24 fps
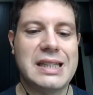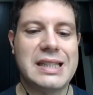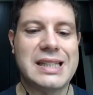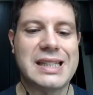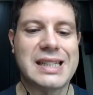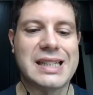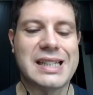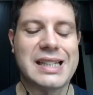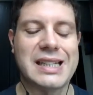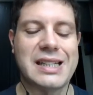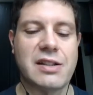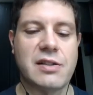
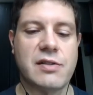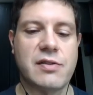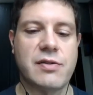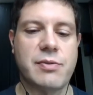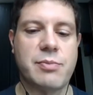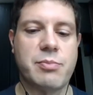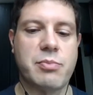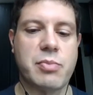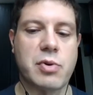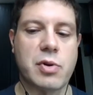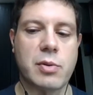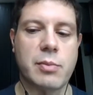to kind of
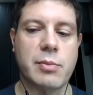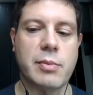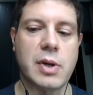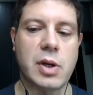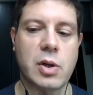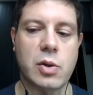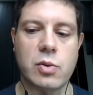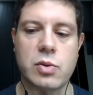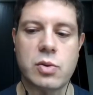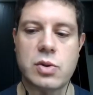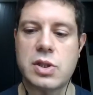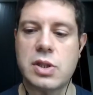
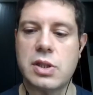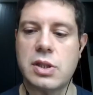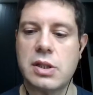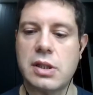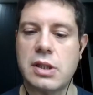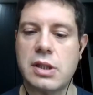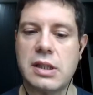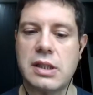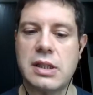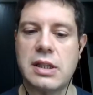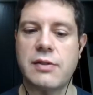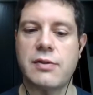promote
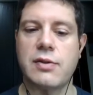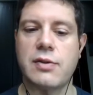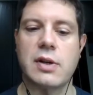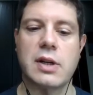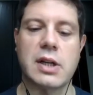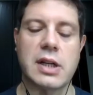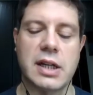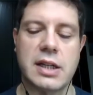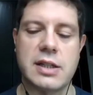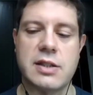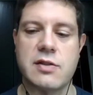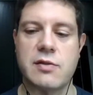
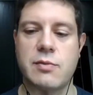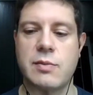different kinds